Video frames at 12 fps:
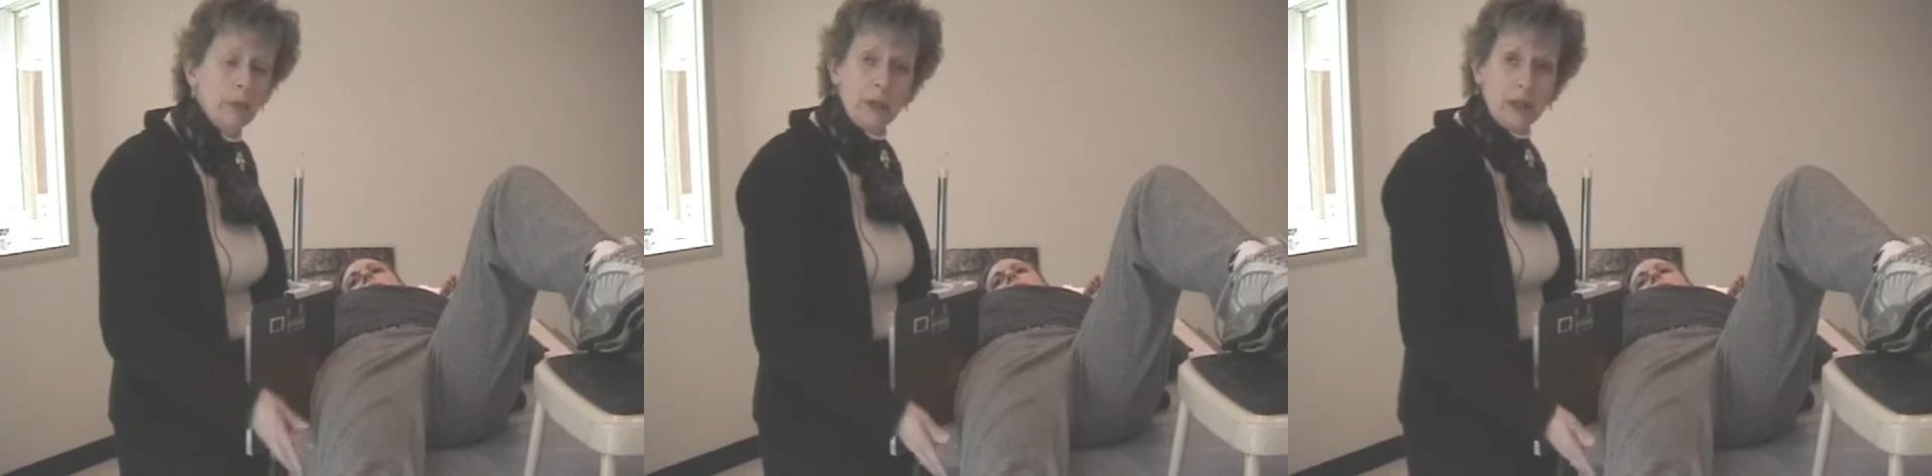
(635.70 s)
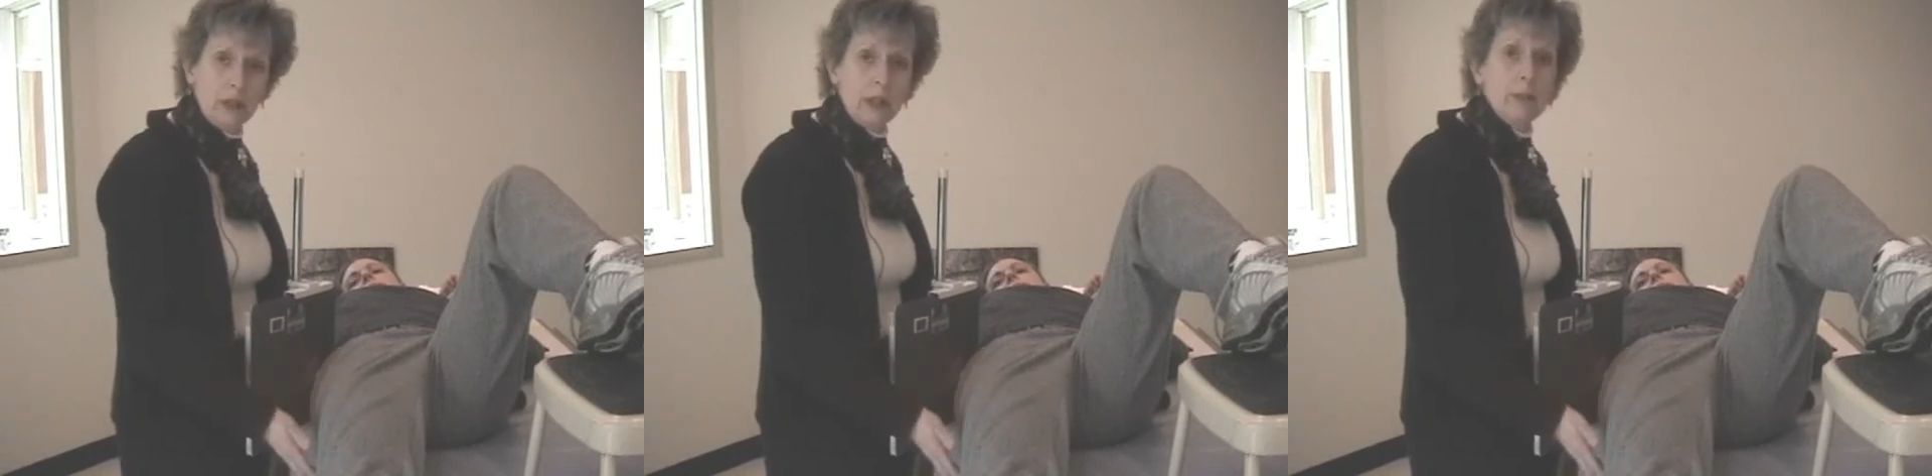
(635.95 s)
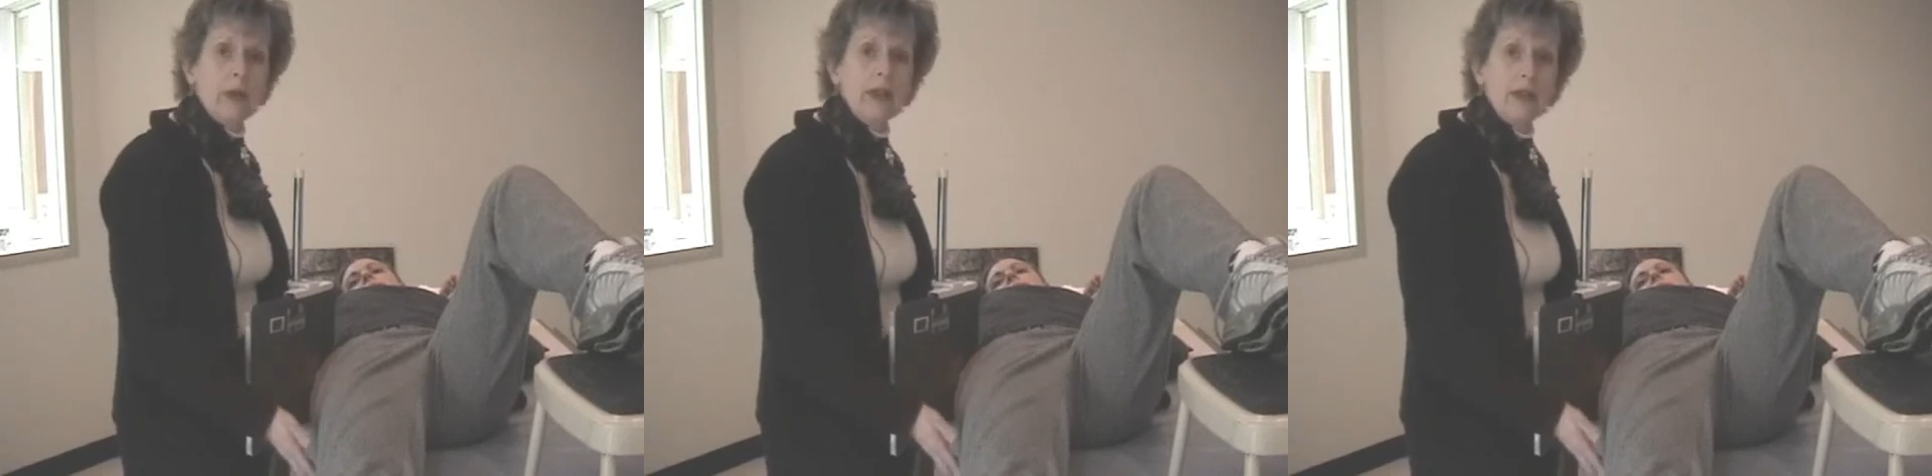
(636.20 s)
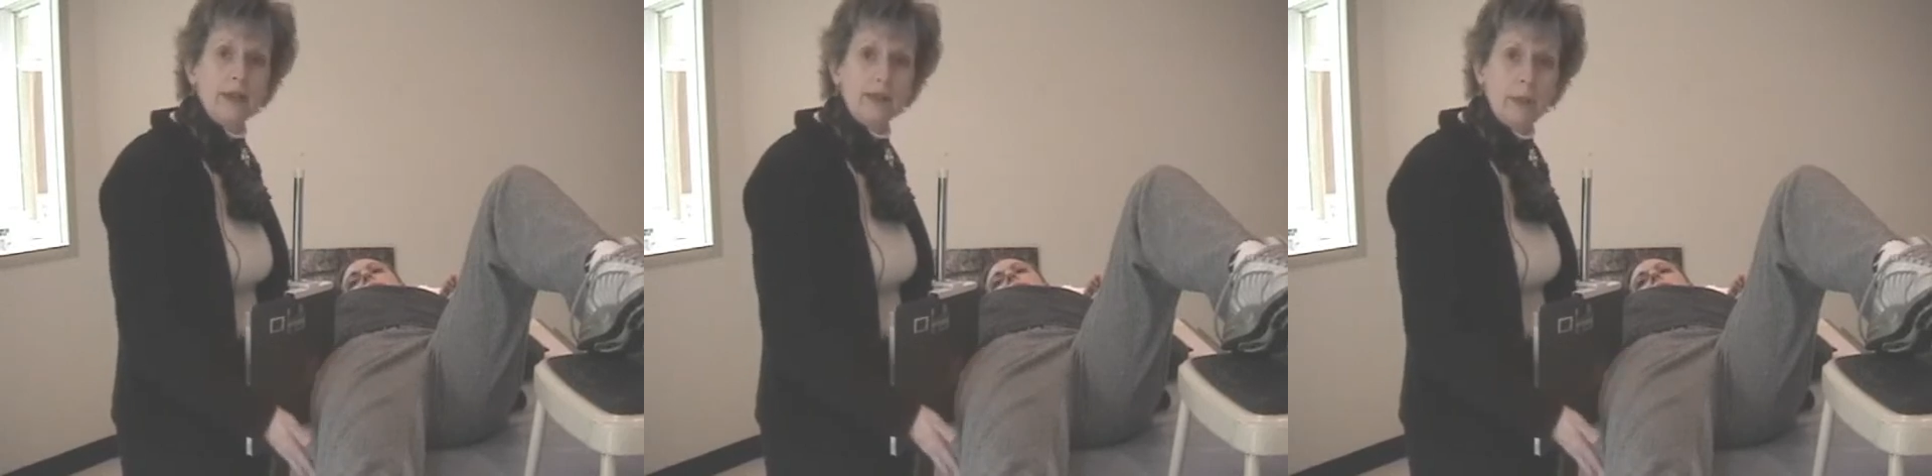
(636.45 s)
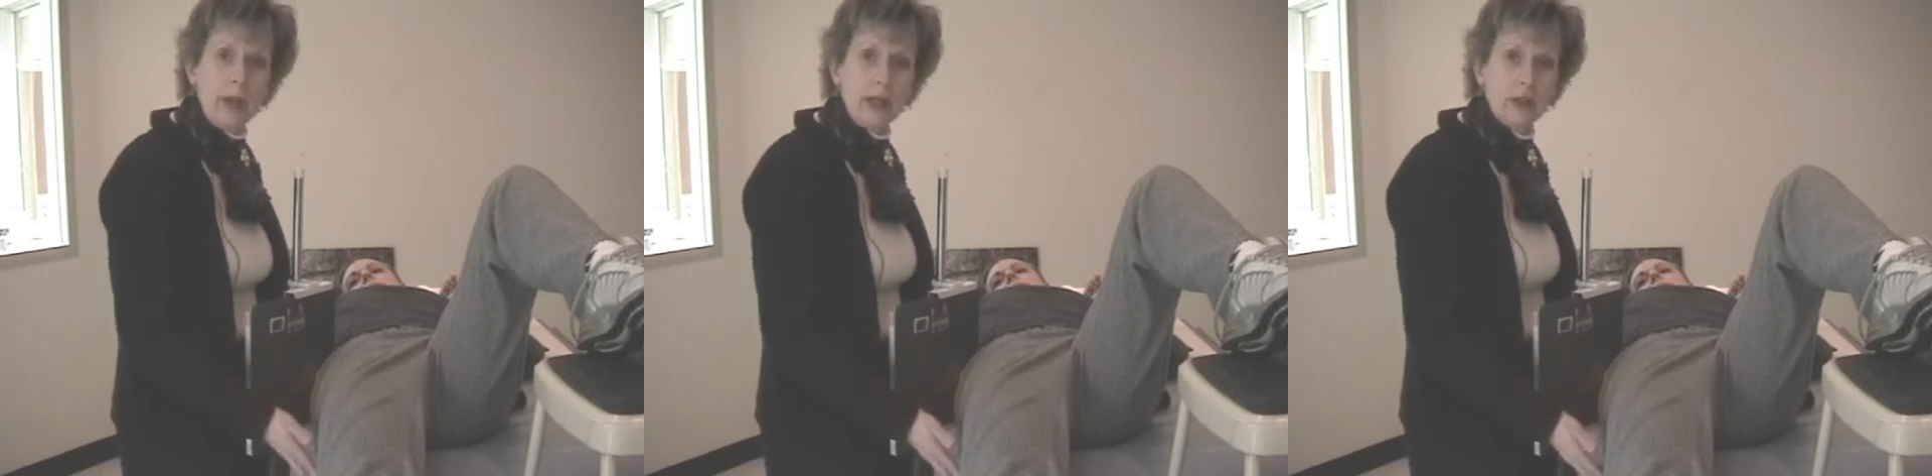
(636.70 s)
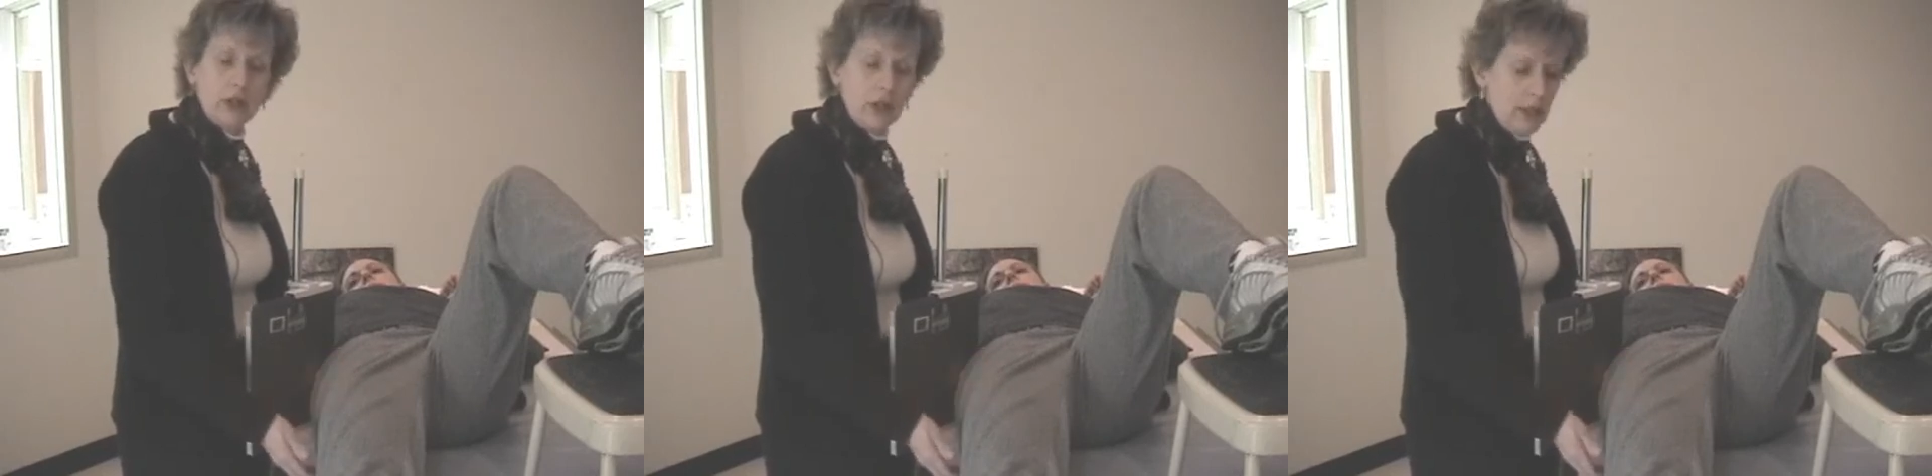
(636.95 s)
built up on the
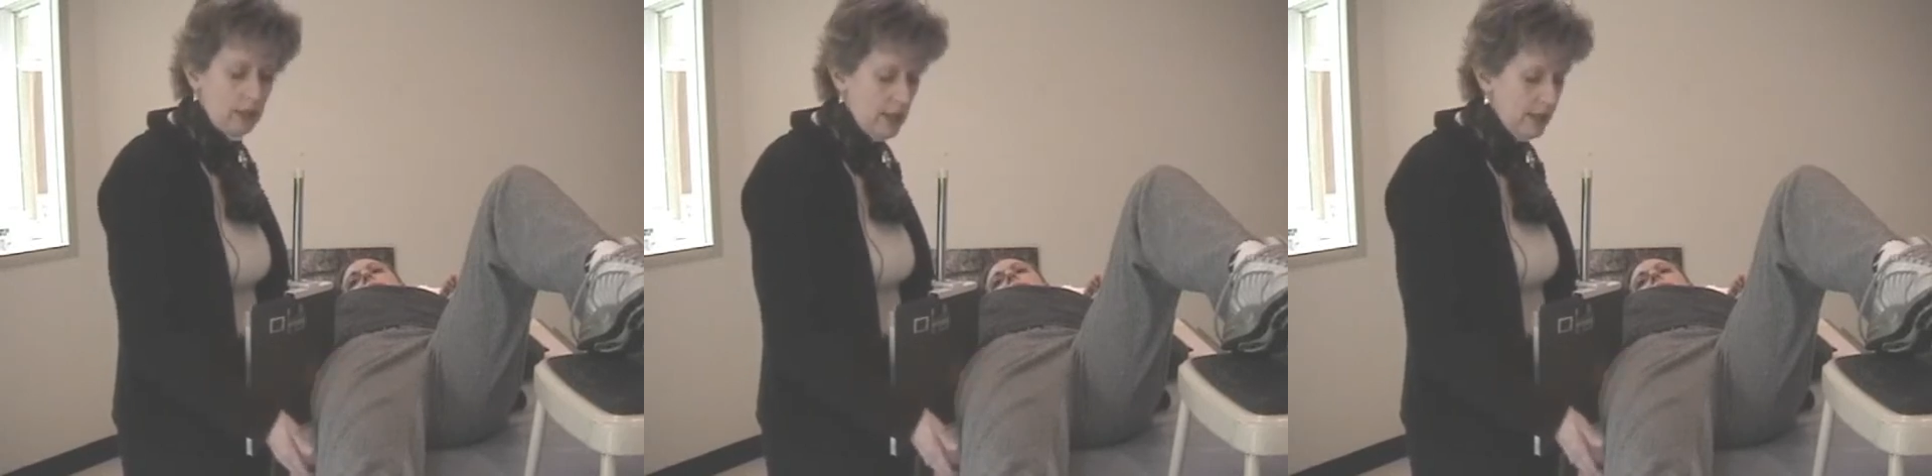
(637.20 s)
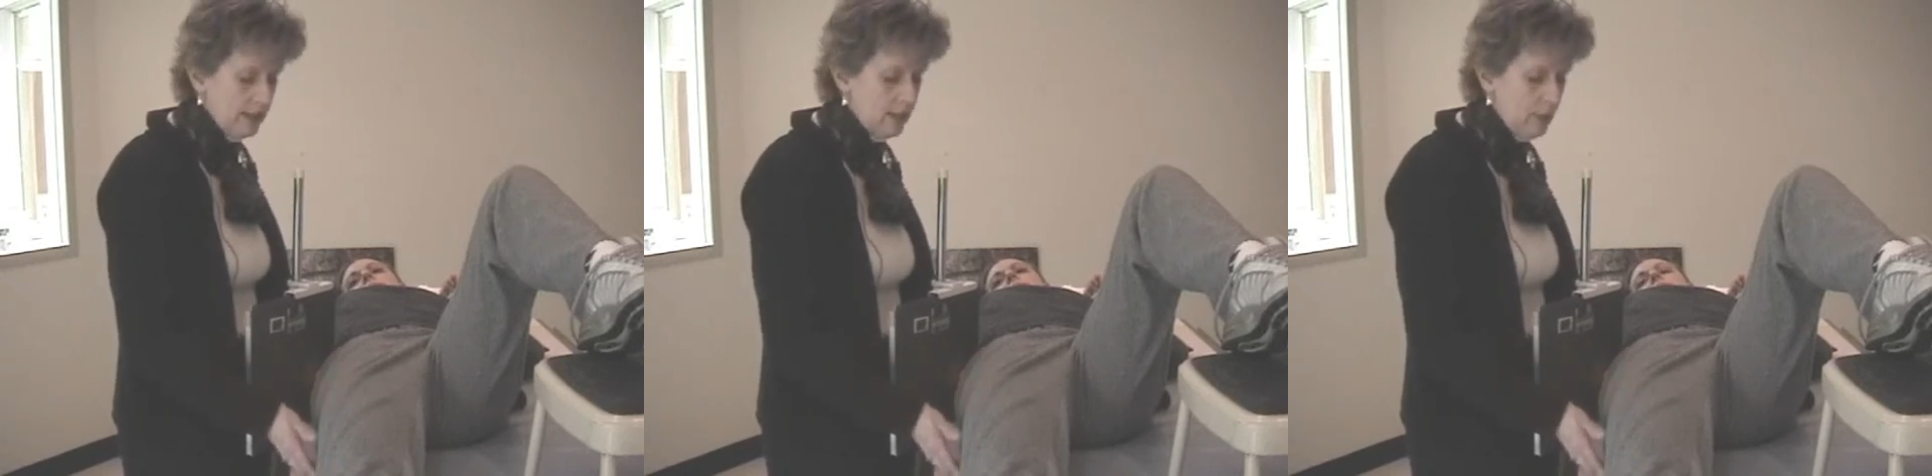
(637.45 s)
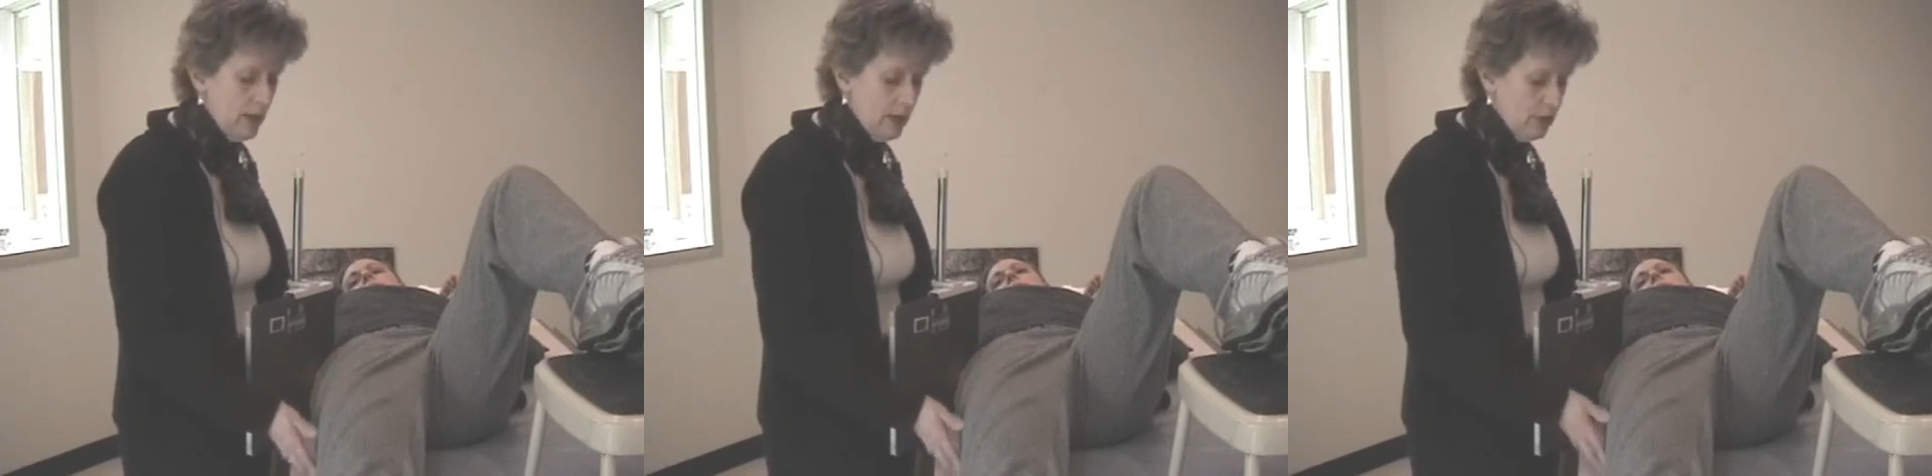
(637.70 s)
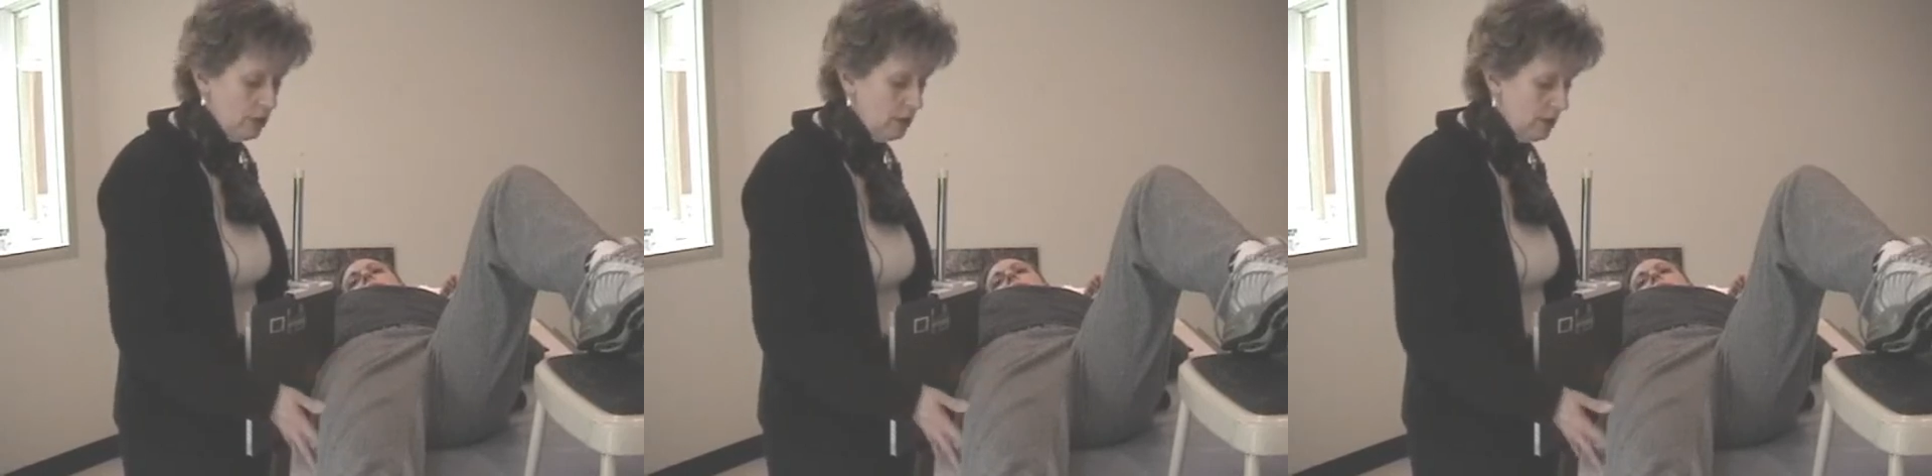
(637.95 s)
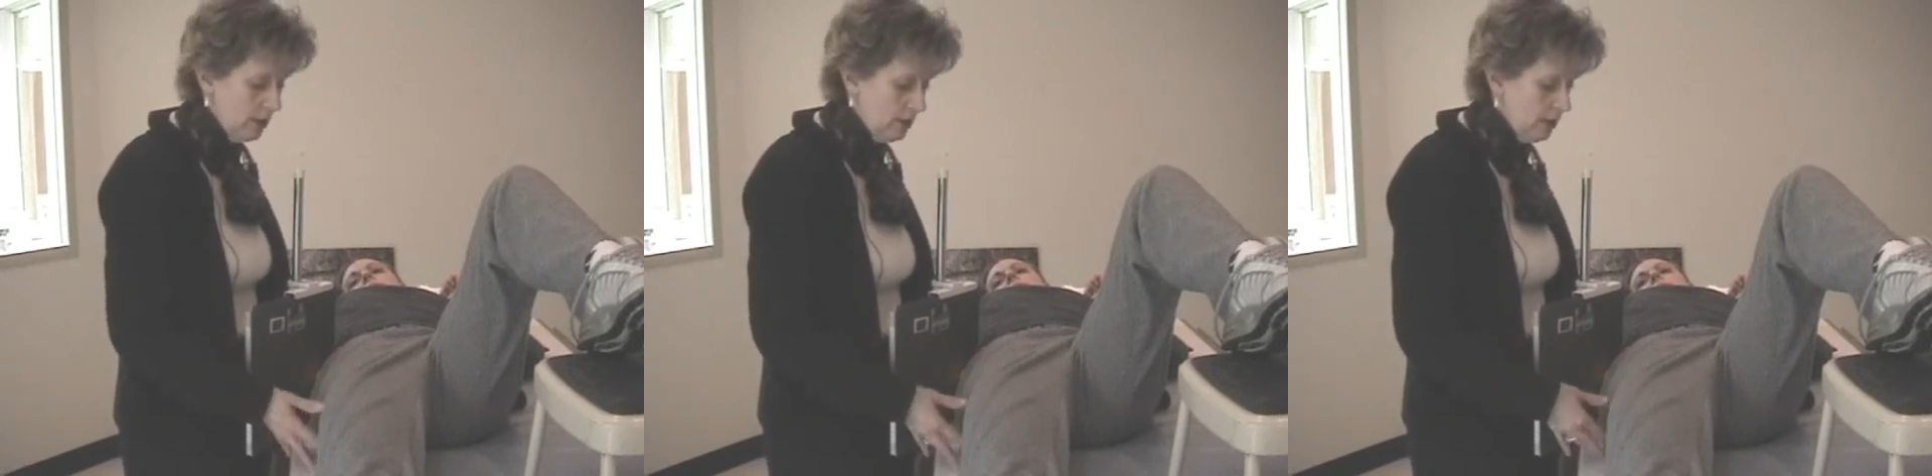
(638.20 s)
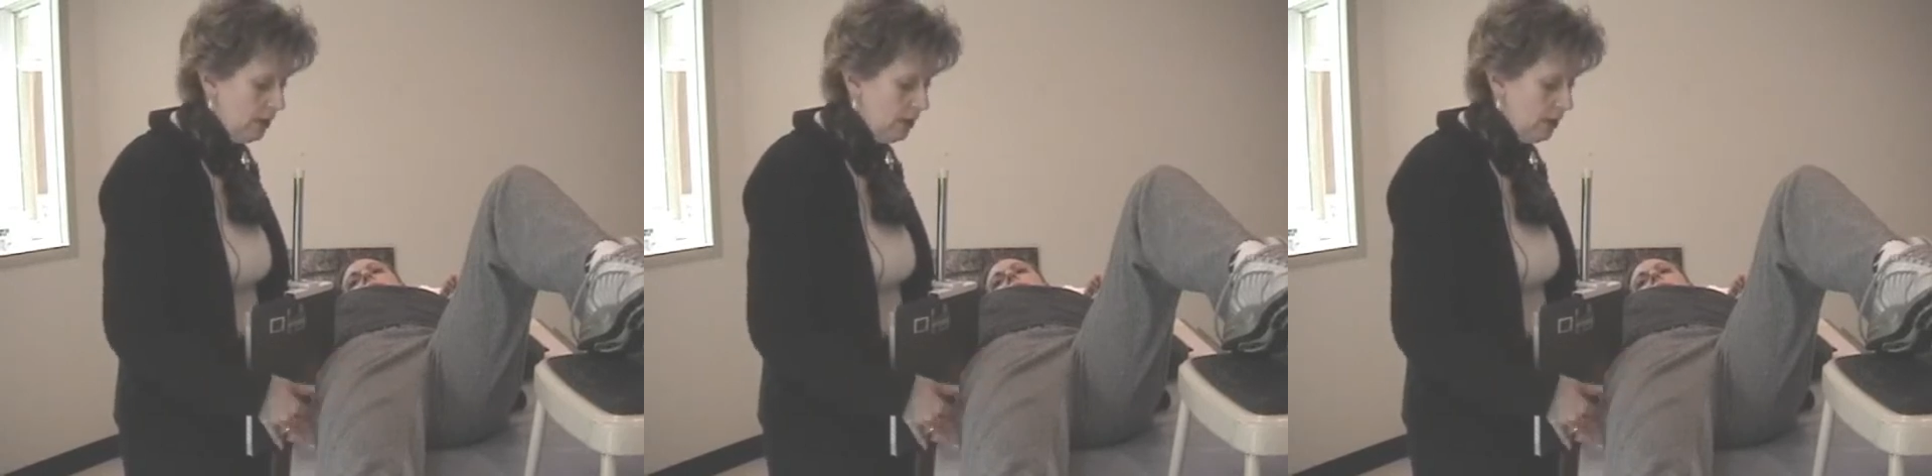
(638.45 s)
sponge, unless the patient is